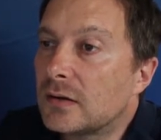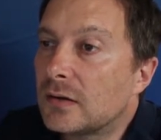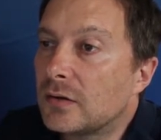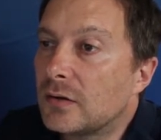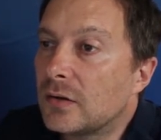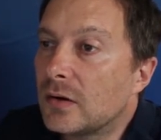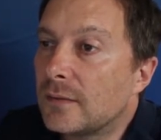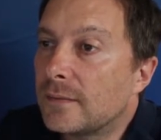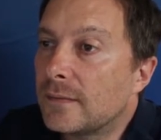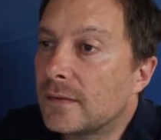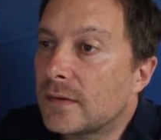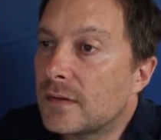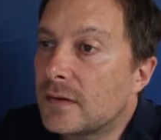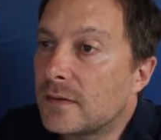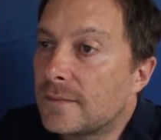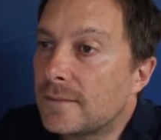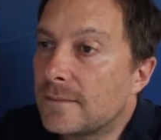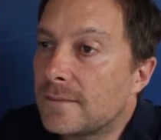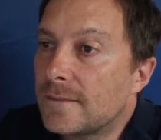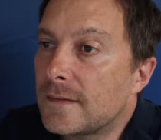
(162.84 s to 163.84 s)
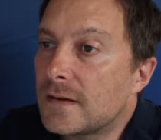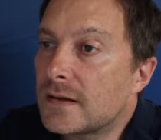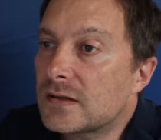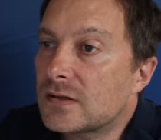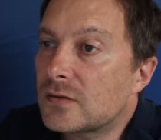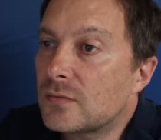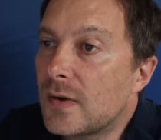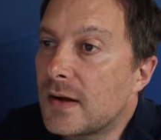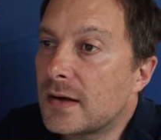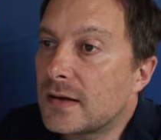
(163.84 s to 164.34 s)
You have the
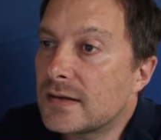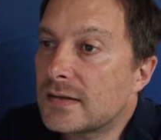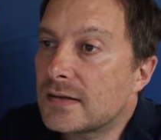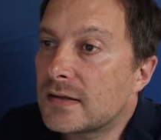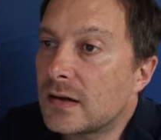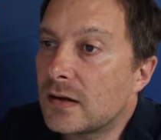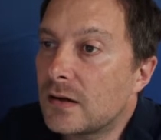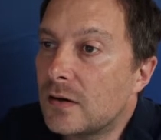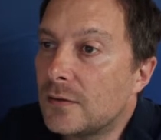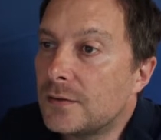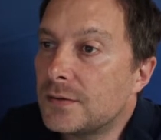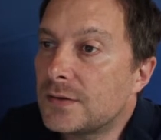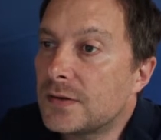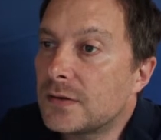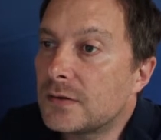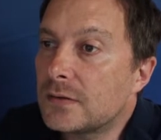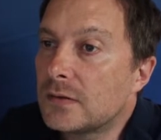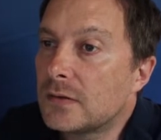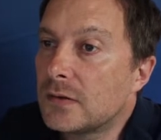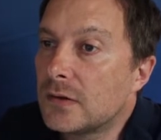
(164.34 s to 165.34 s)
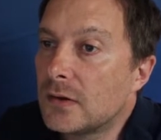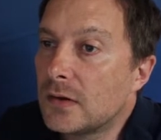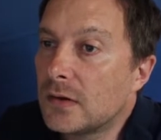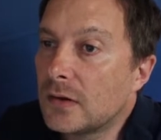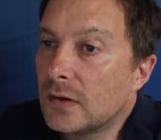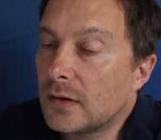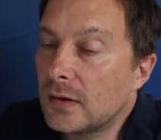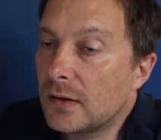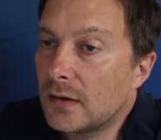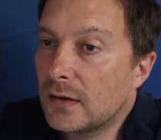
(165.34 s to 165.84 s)
first one is the audio,
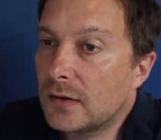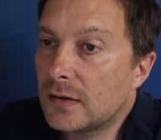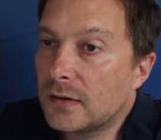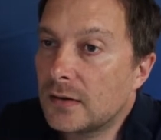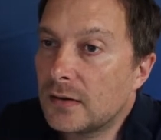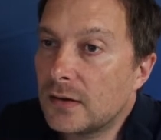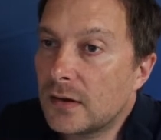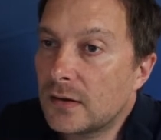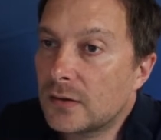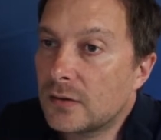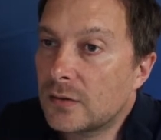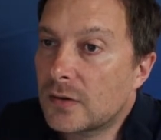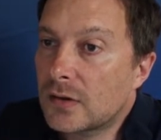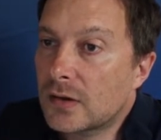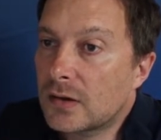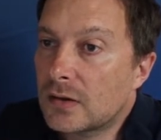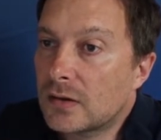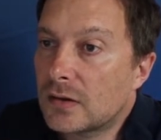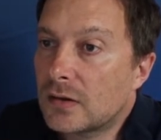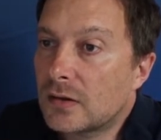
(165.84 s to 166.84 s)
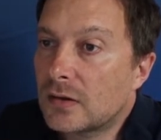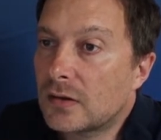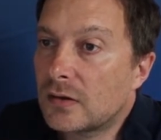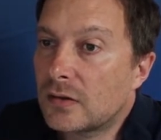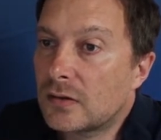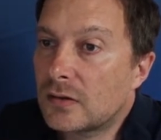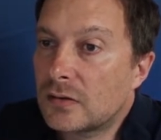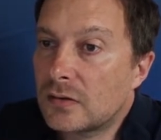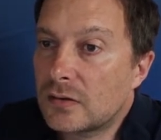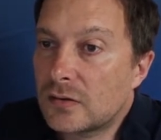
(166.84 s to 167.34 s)
and here you can
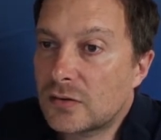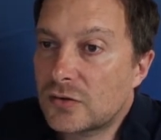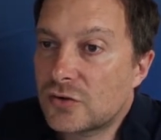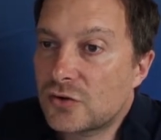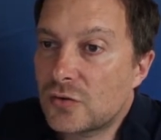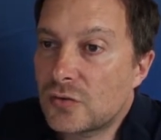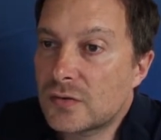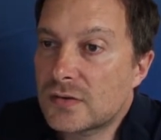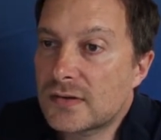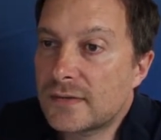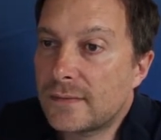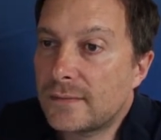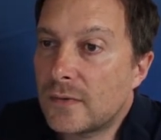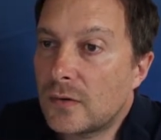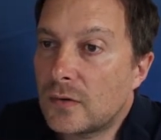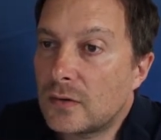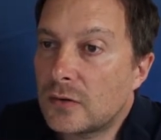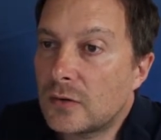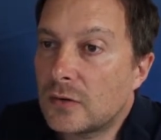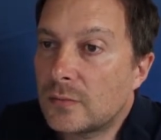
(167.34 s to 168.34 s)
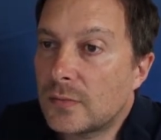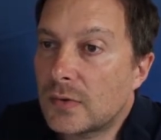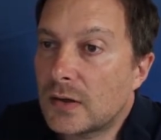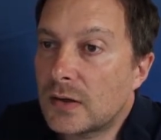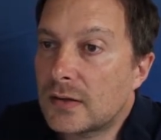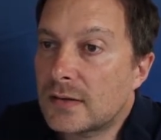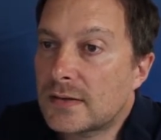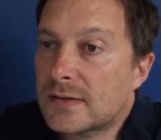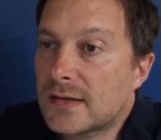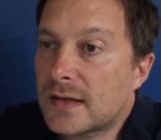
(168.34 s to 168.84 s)
choose the volume
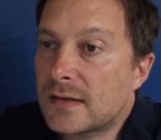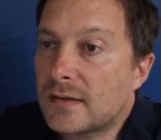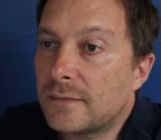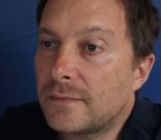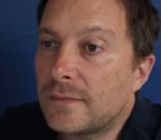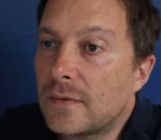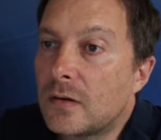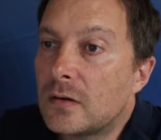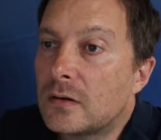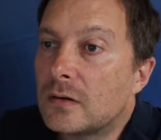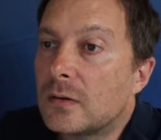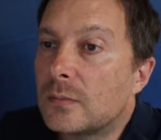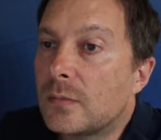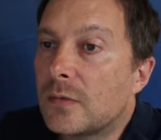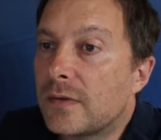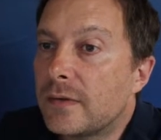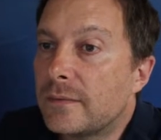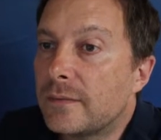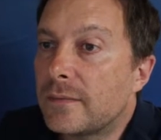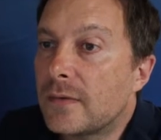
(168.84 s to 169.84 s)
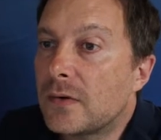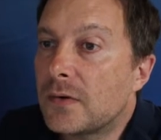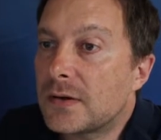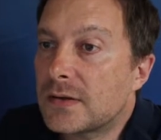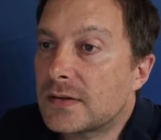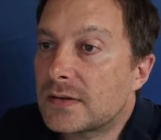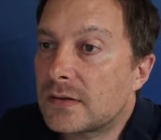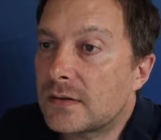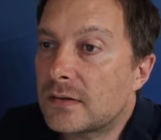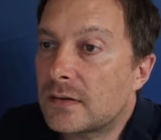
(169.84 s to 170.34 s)
and set the volume of the
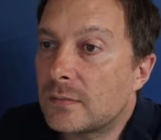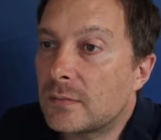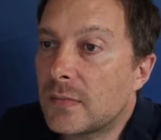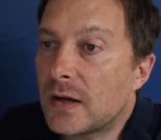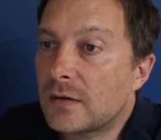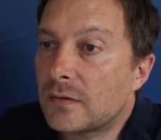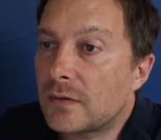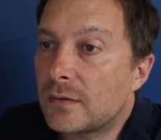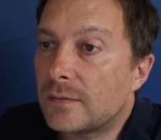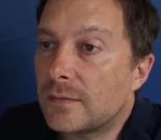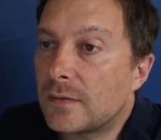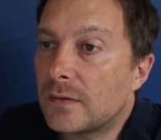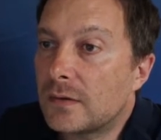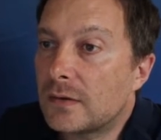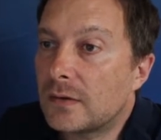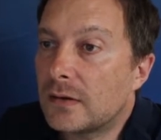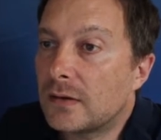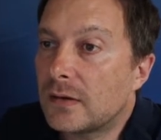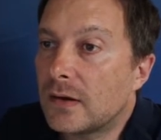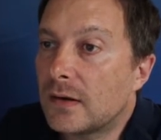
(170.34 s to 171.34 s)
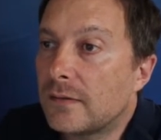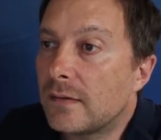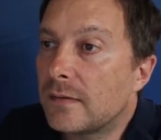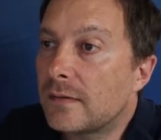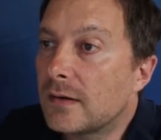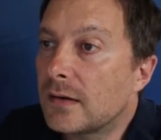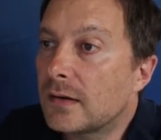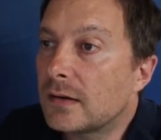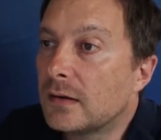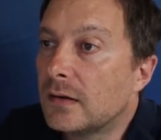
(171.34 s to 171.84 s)
voice and the microphone and
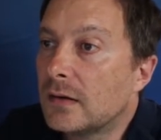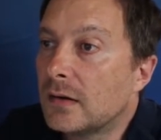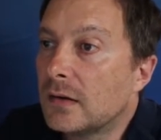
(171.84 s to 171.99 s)
everything.